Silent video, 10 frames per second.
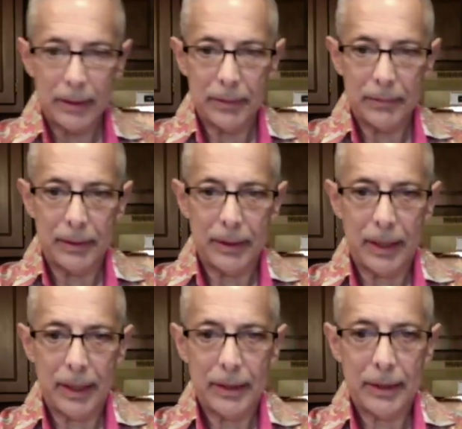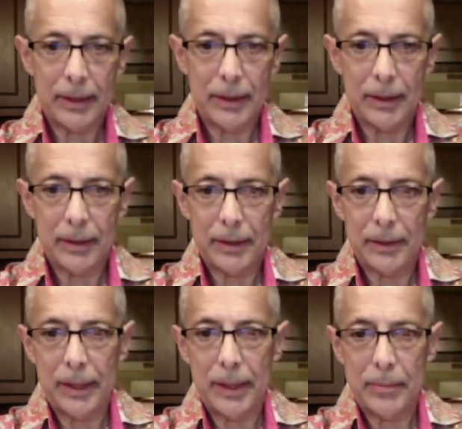We got all
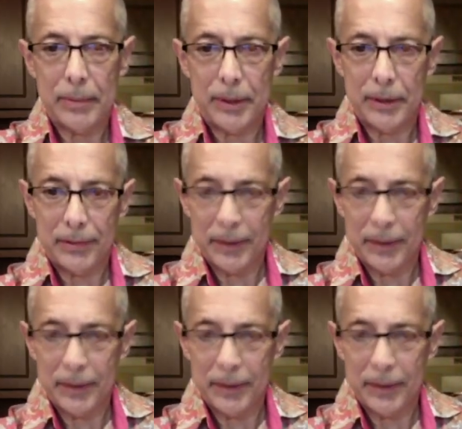these beautiful